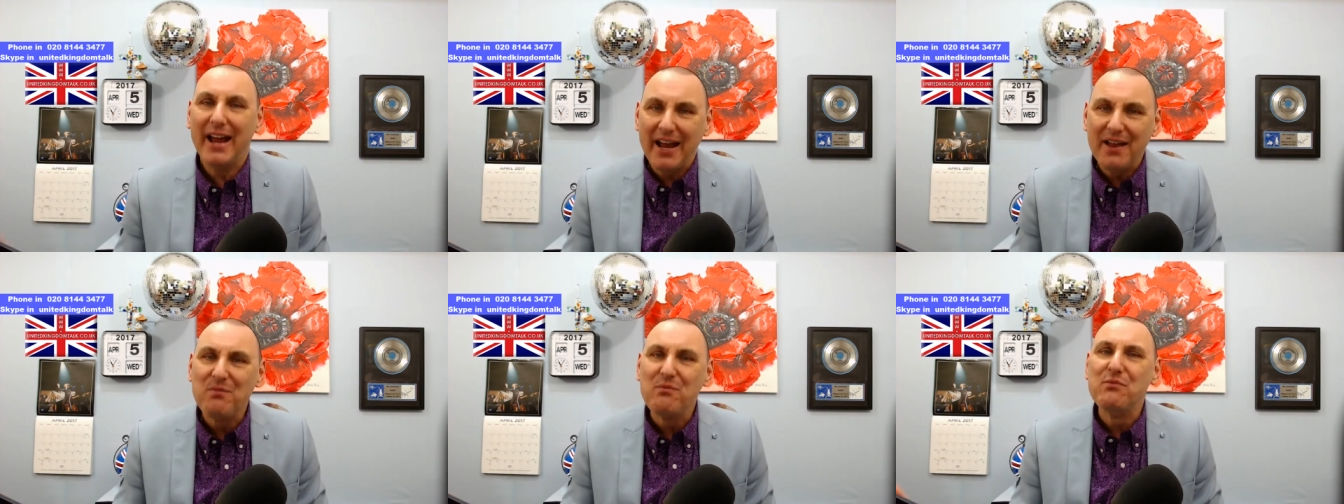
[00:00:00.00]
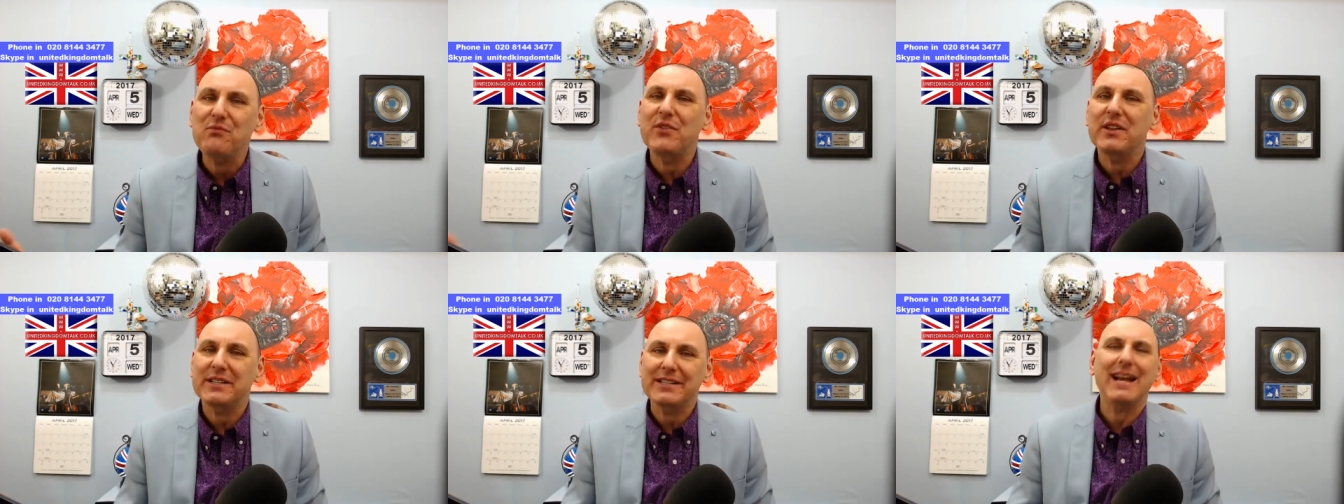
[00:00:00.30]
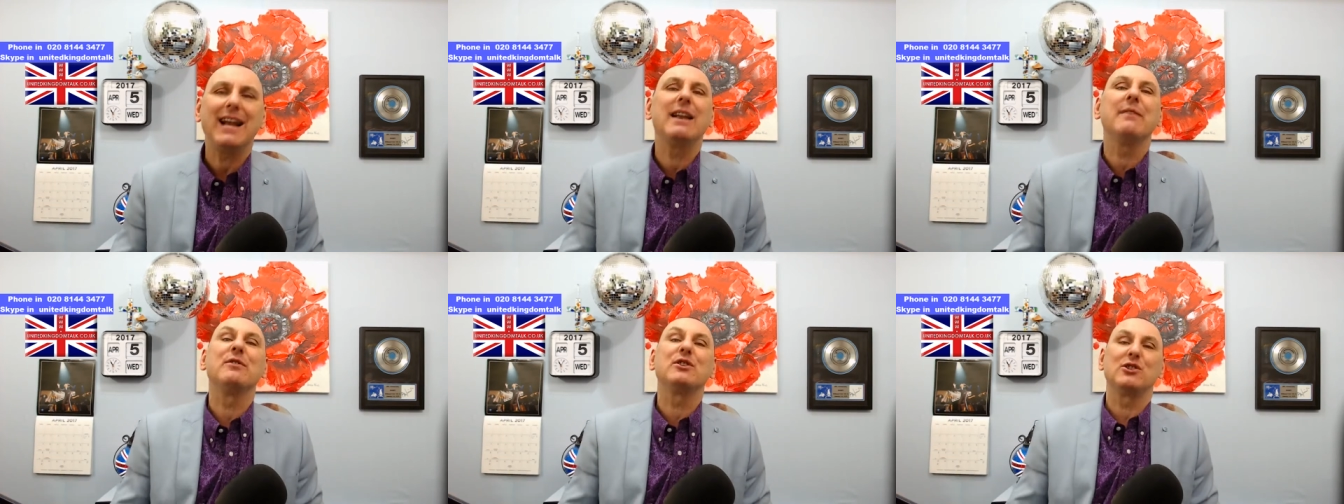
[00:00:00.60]
in the
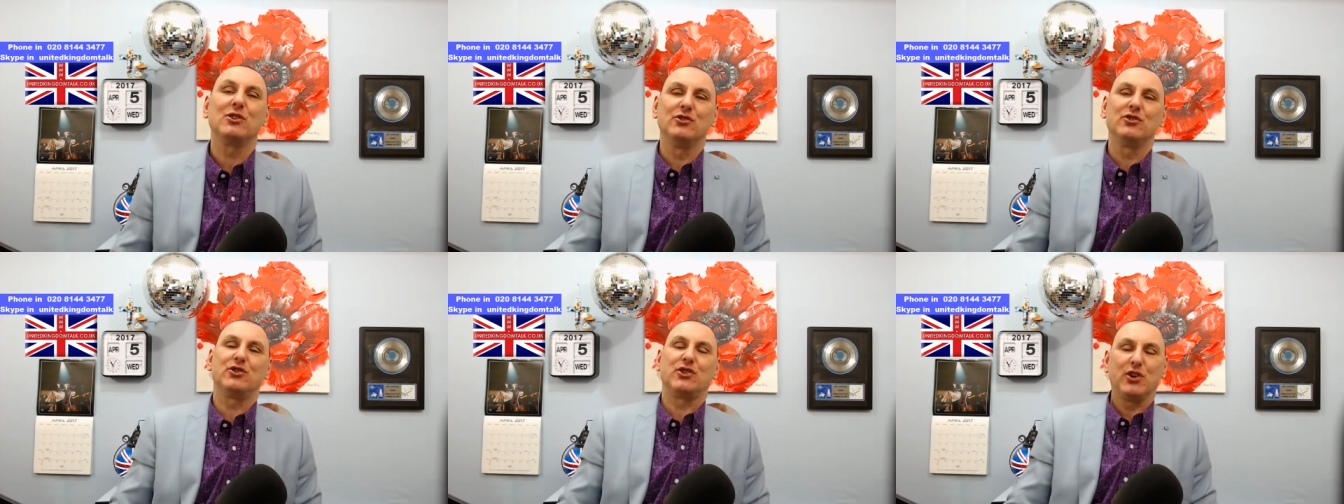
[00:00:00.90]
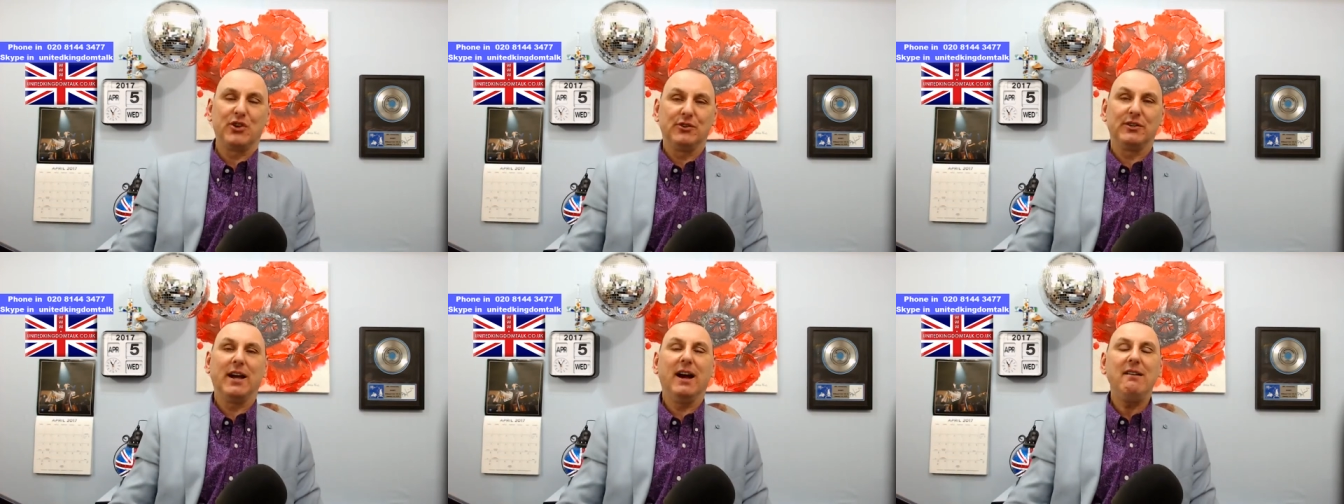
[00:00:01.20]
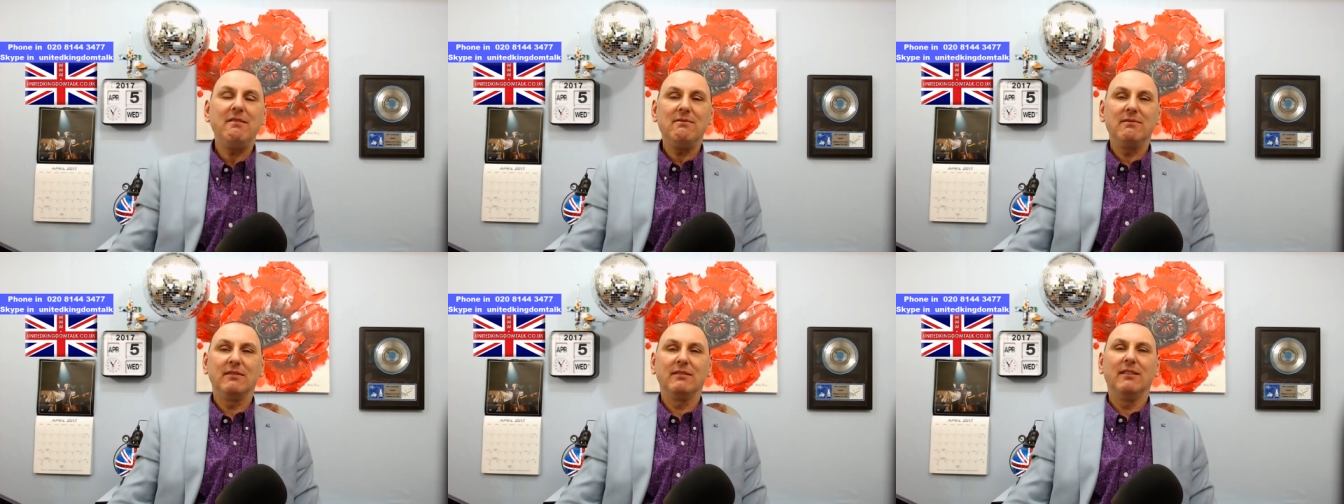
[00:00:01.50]
television
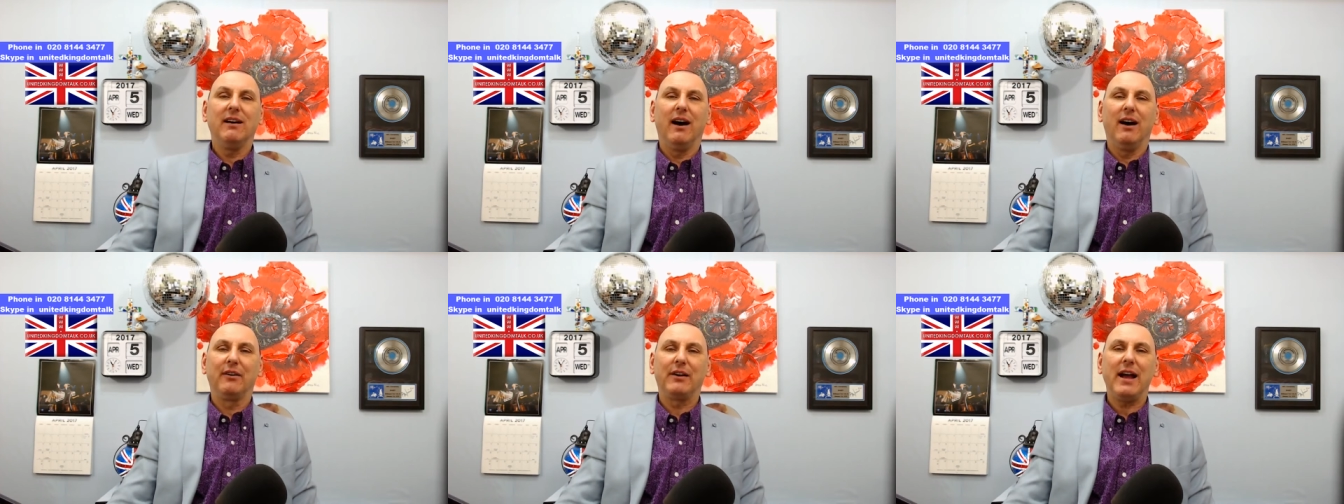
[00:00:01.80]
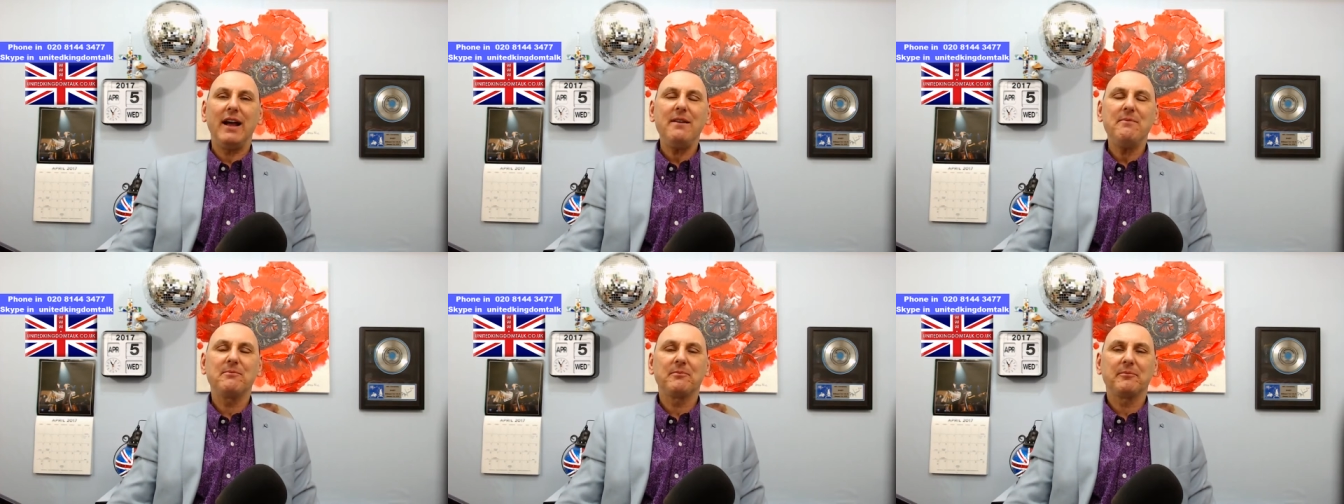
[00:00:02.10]
studio, okay?